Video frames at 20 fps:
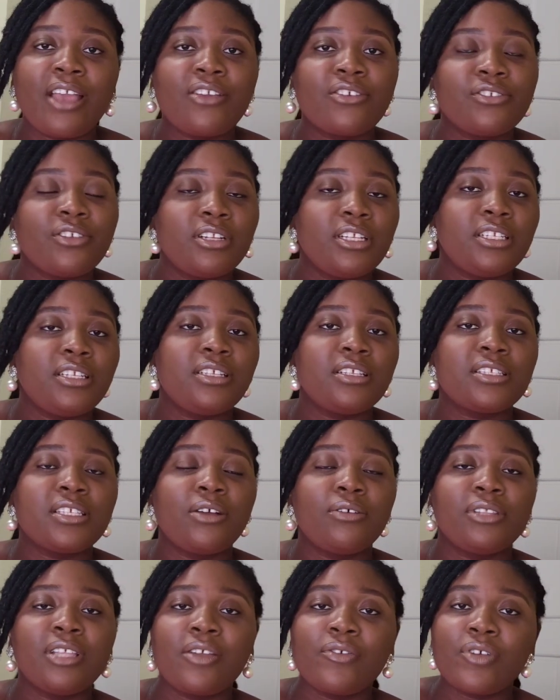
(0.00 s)
you studied in
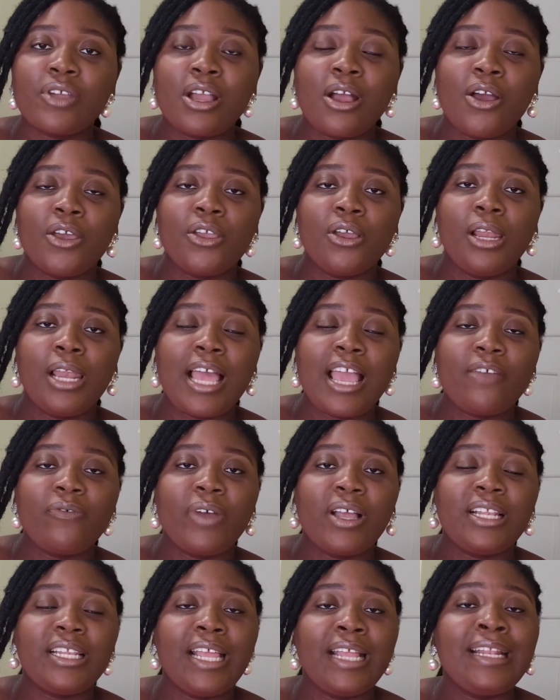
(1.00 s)
South Africa all your life,
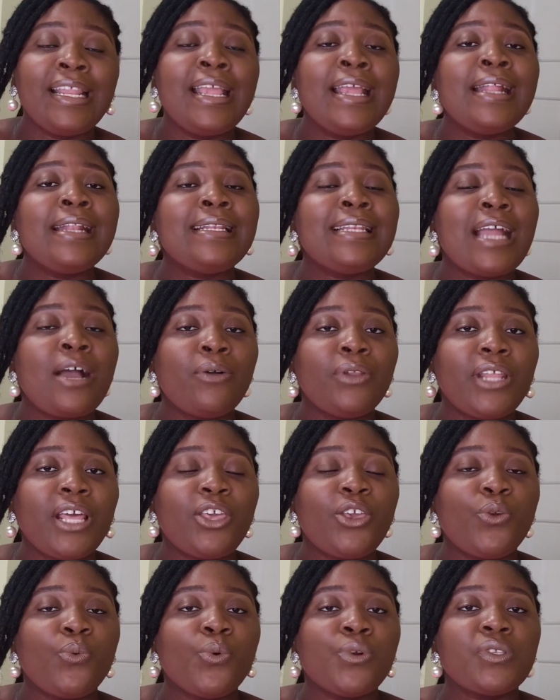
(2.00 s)
and then now
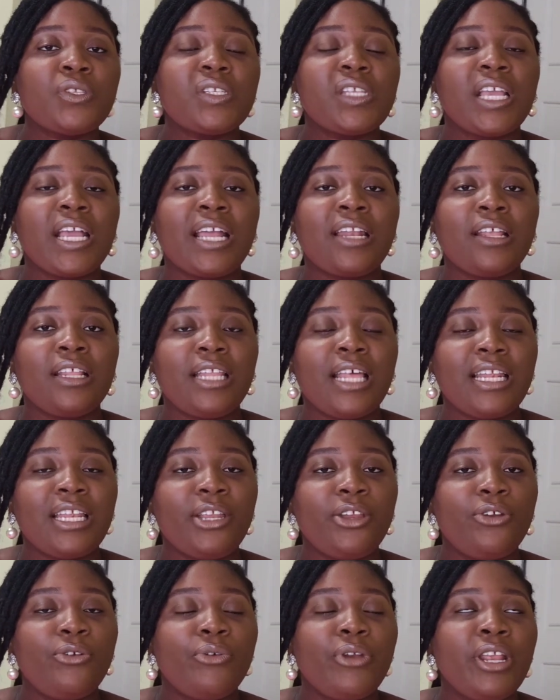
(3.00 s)
that you want to take another
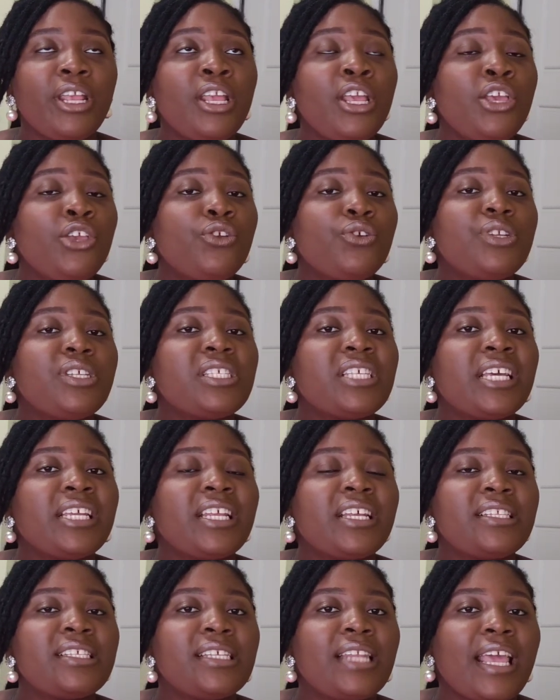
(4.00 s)
degree, you
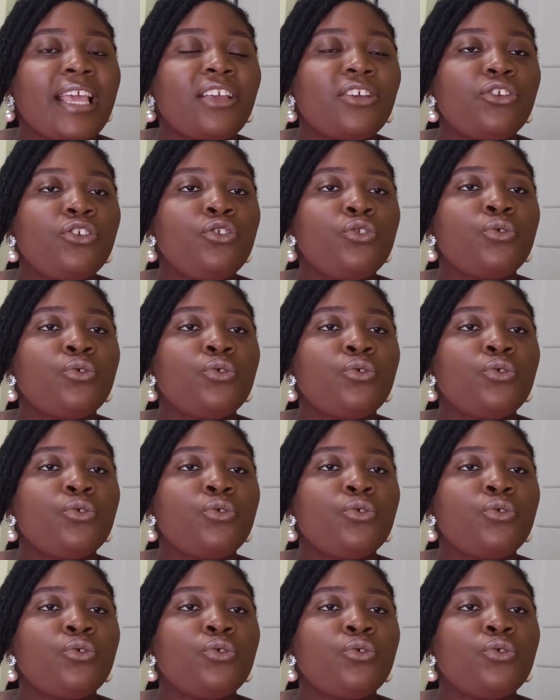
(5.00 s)
decided to like,